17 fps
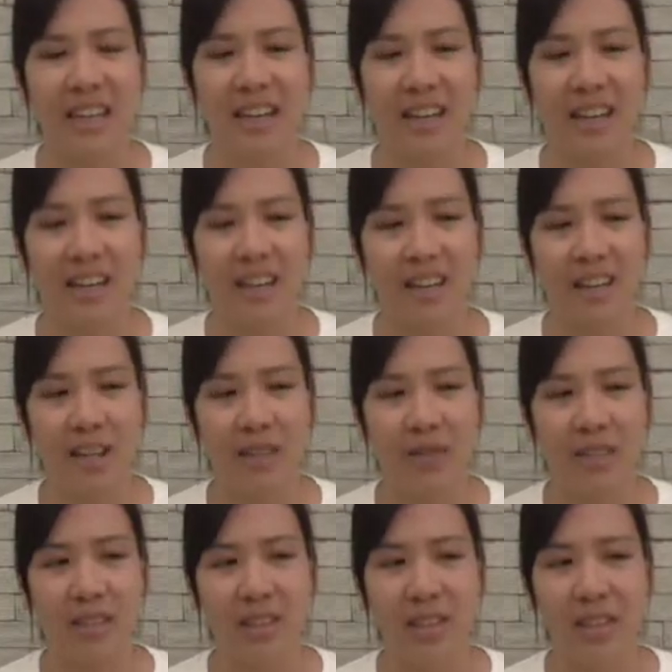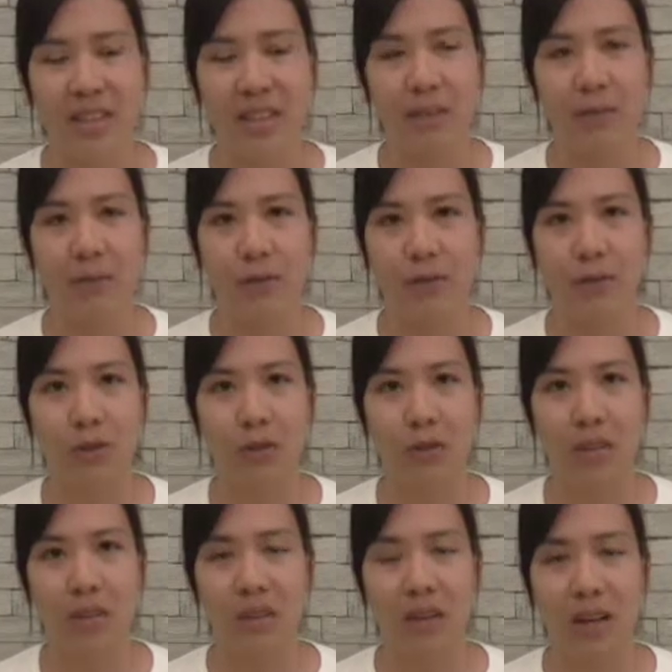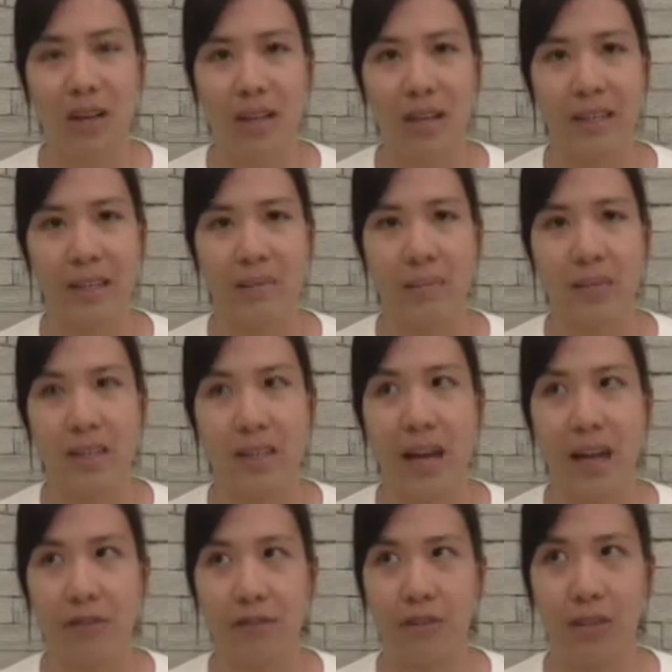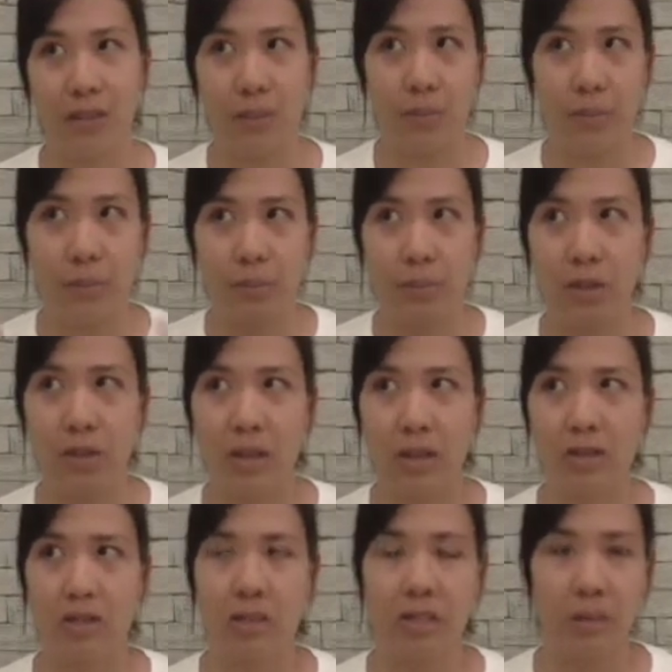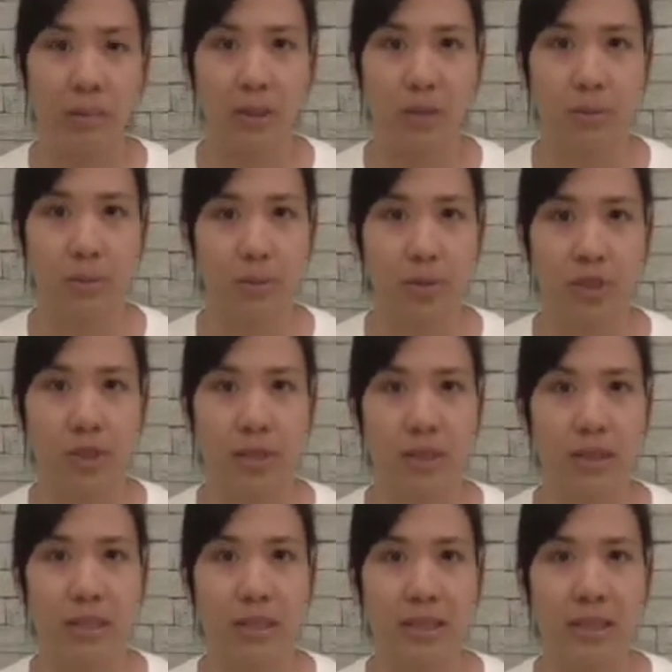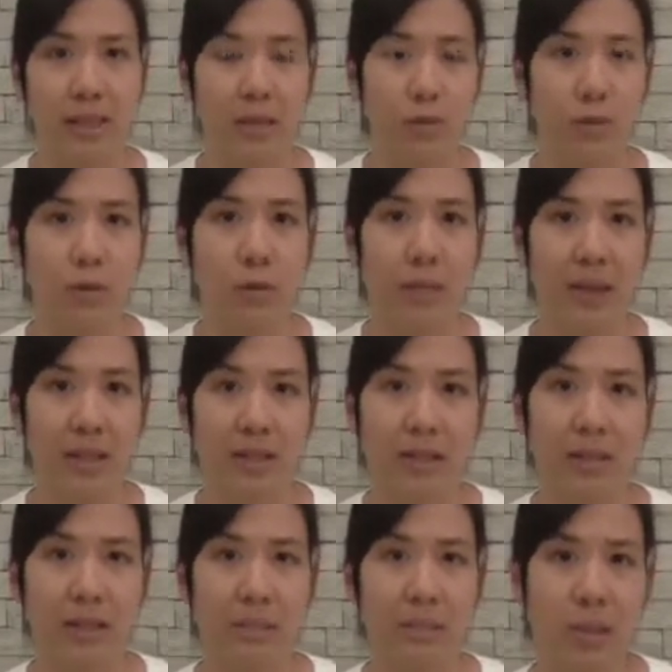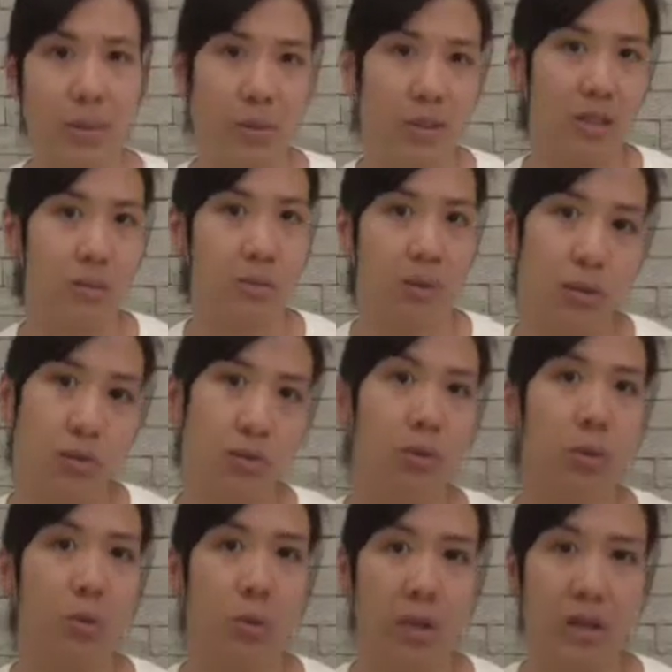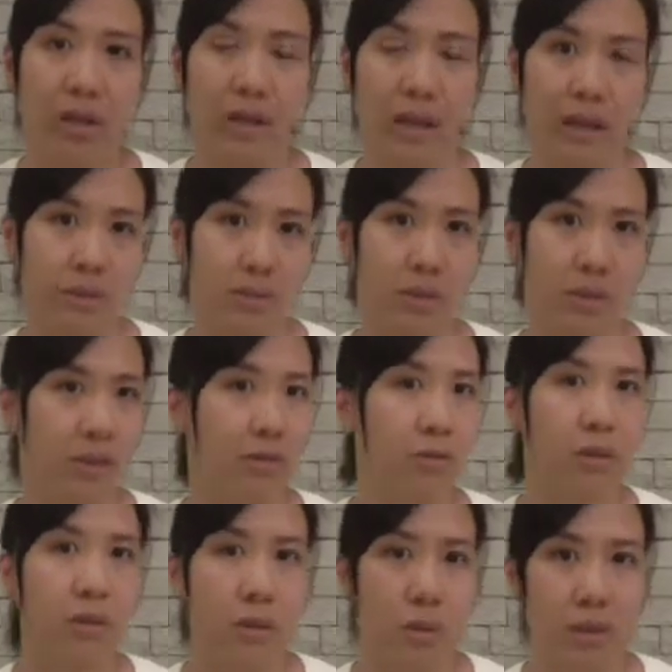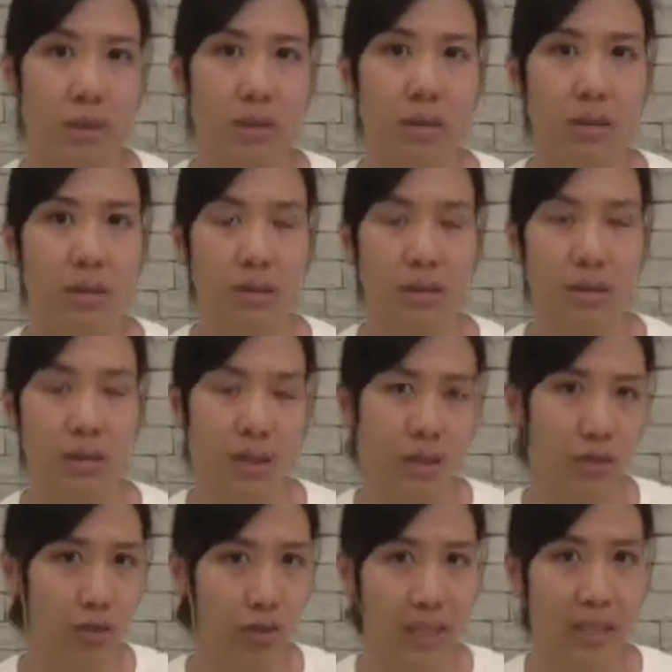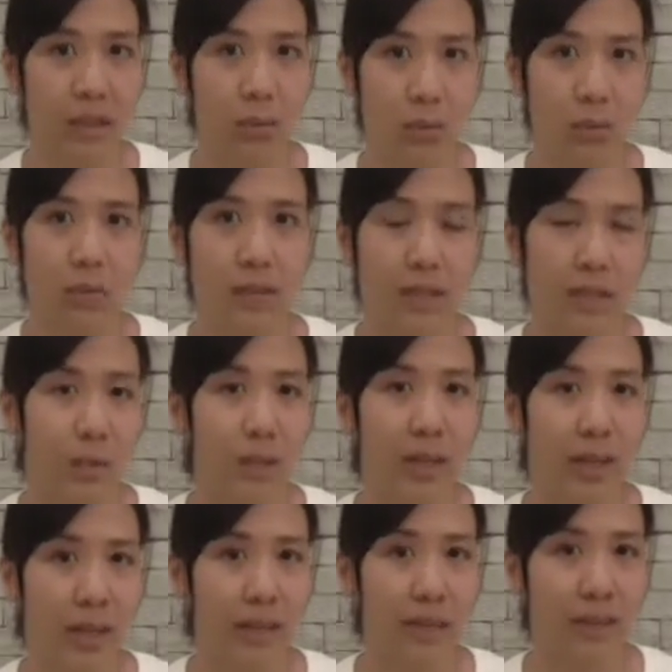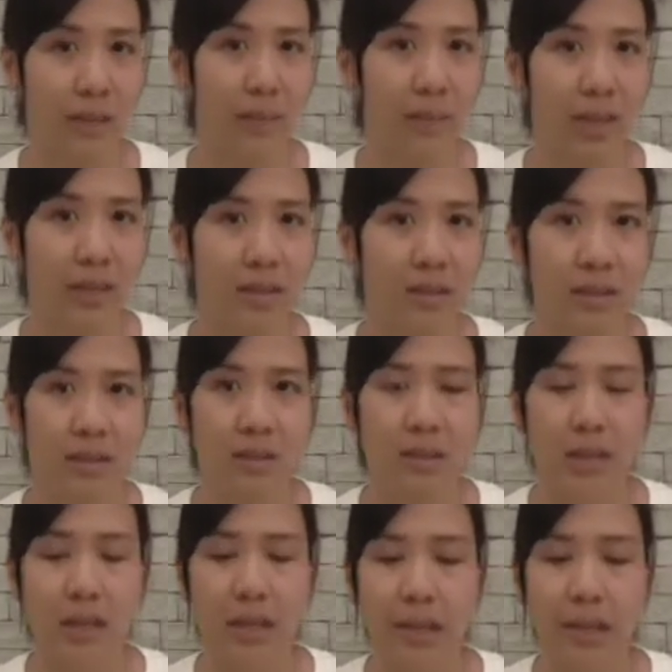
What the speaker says: And I really thank him for letting me have a little bit more clarity about spirituality and also balancing between spiritual world and material world, a 3D world. That's what I like the best.